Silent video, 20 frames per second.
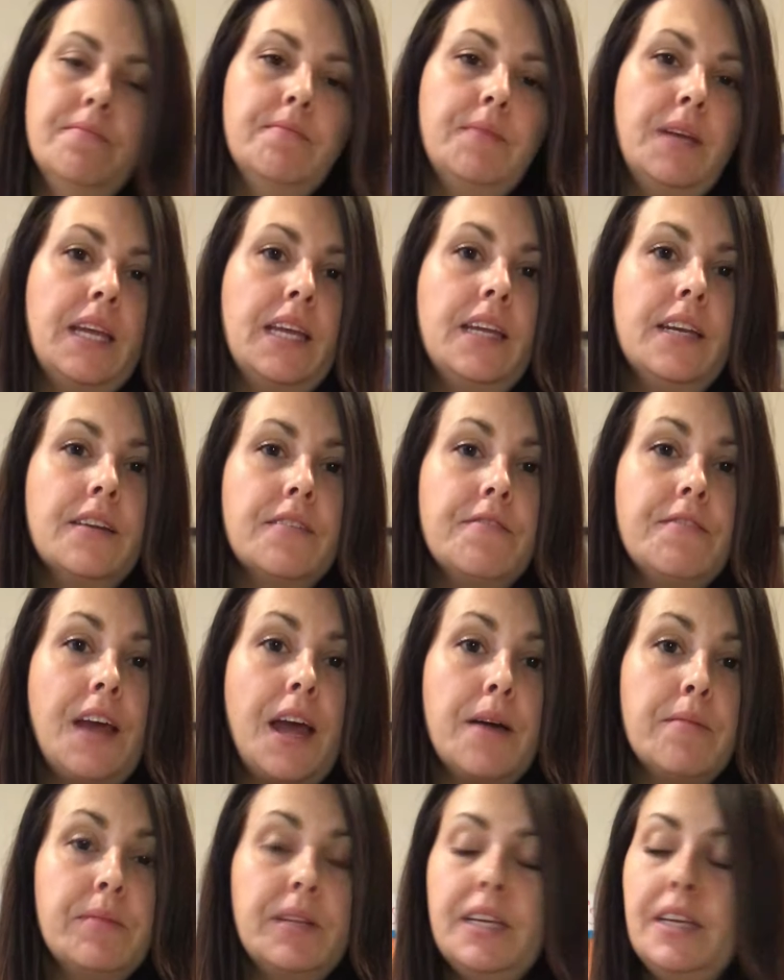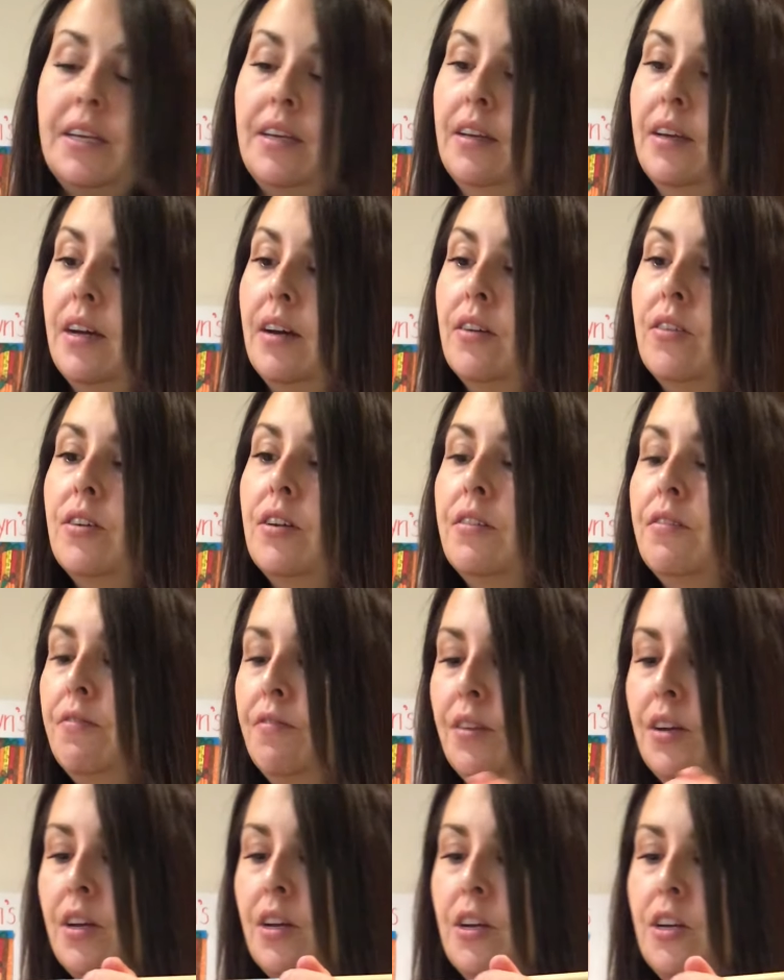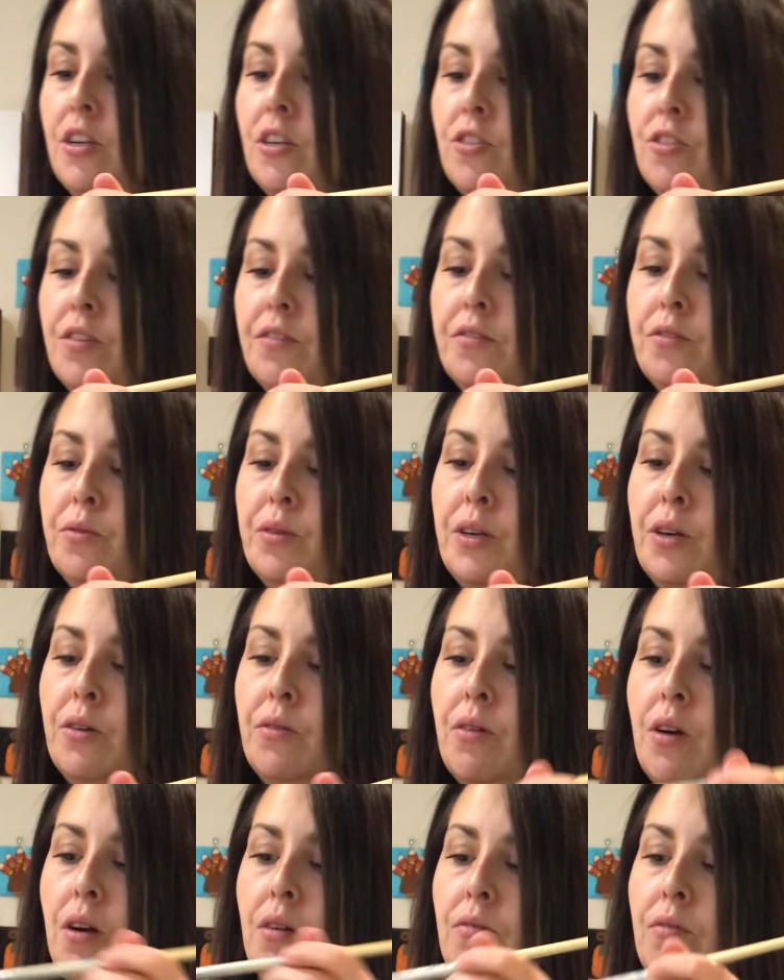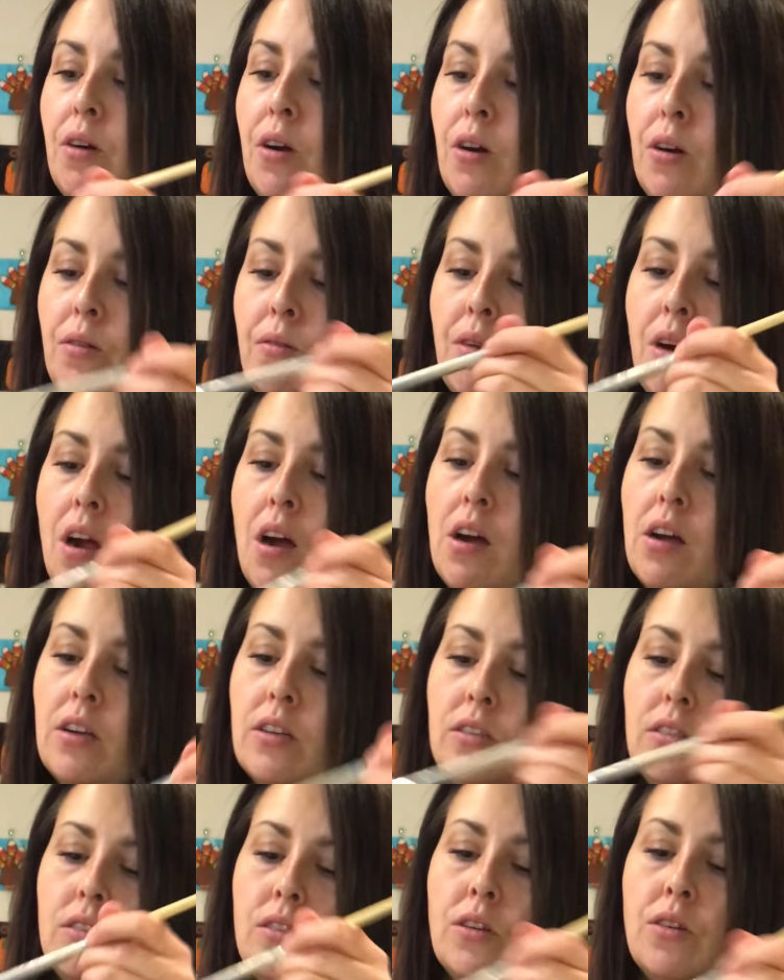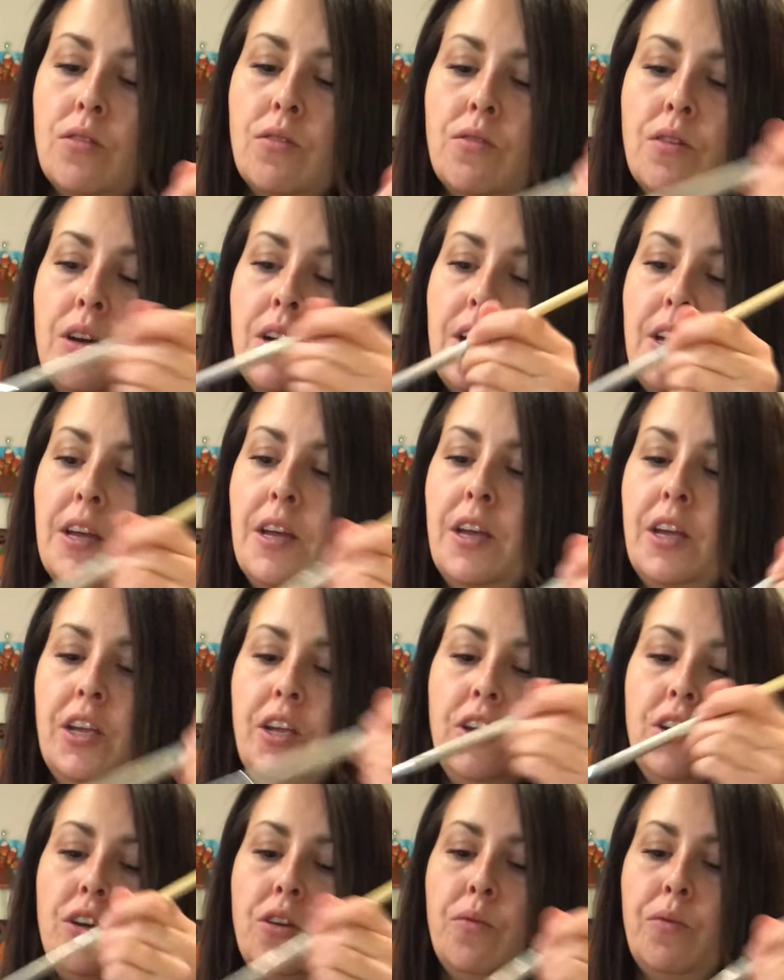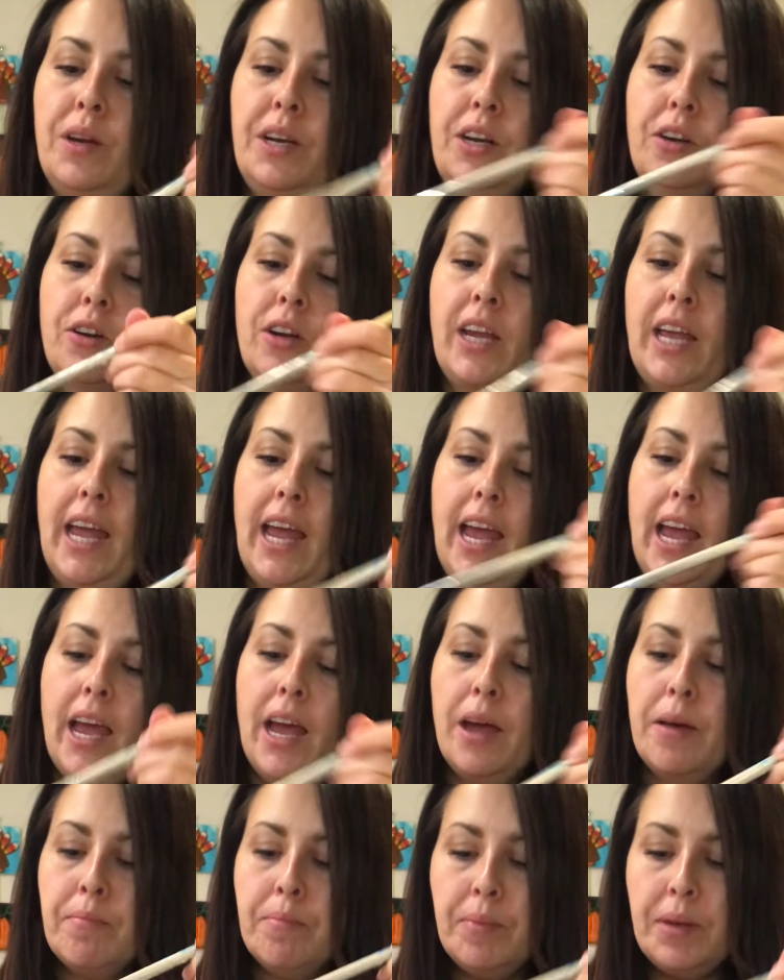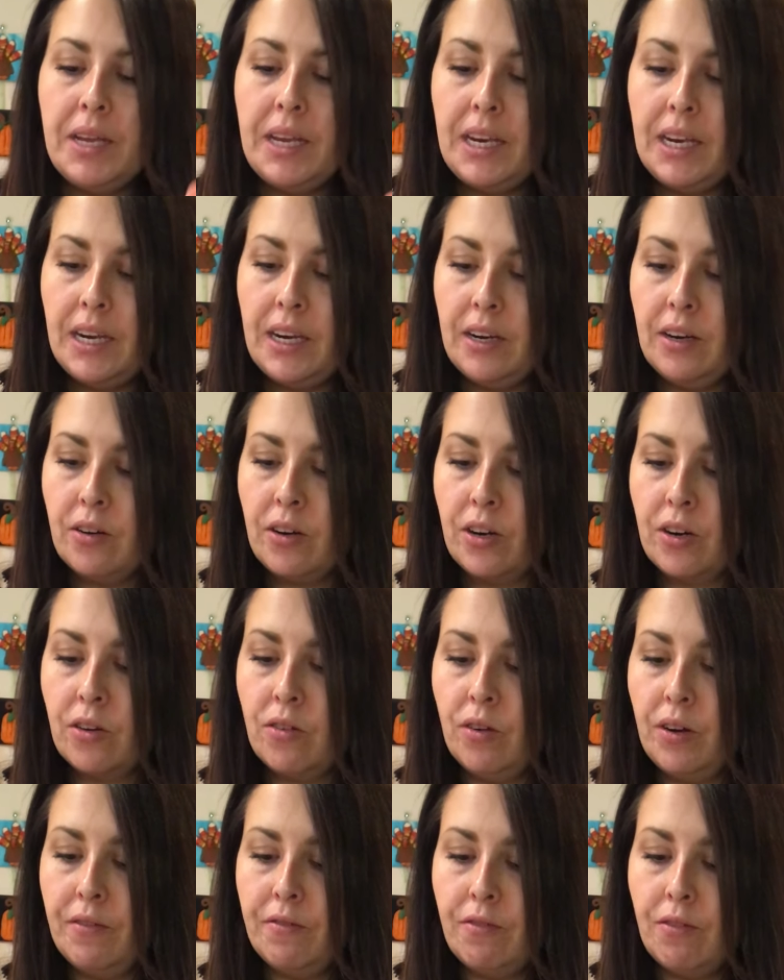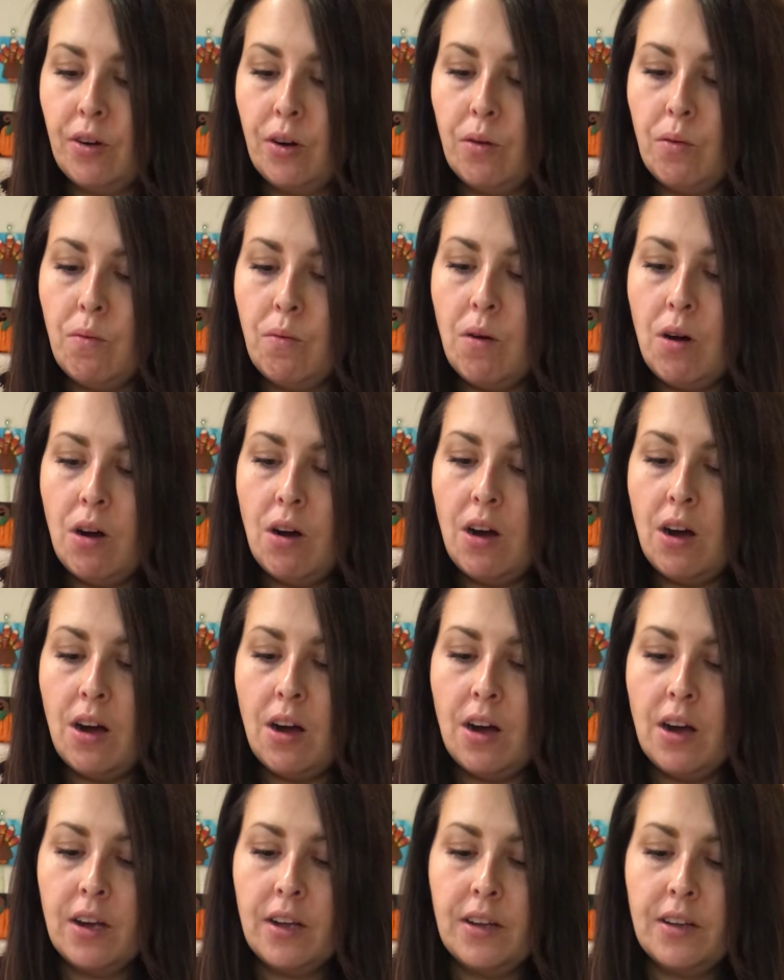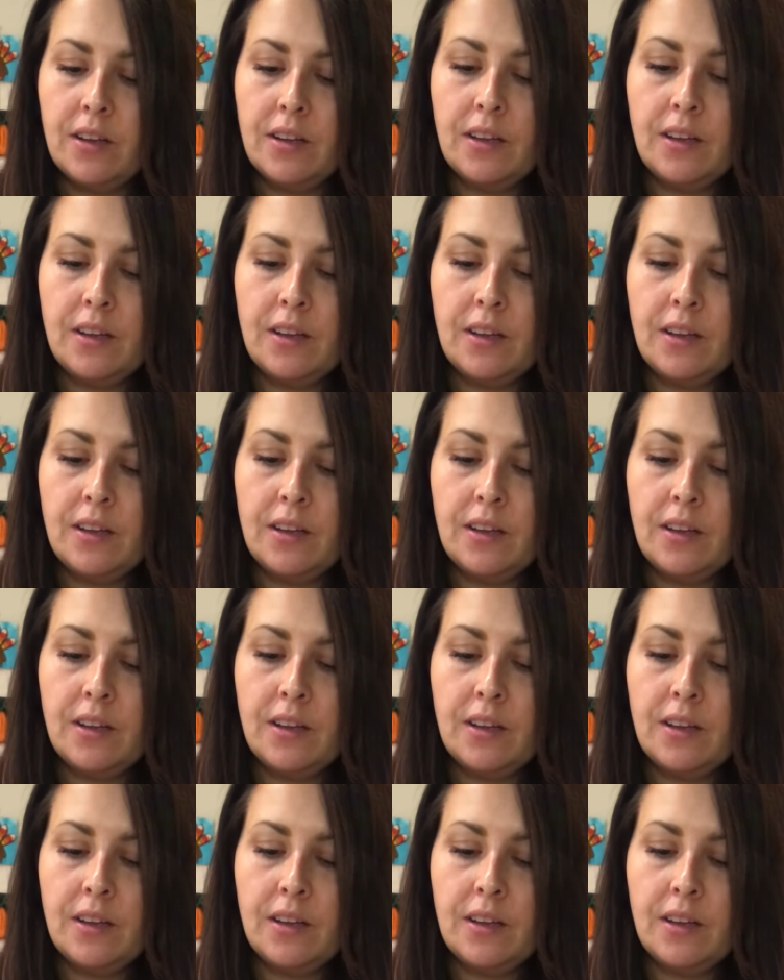making a family out of driftwood or rocks. So, you know, when you're camping or you're going for a walk,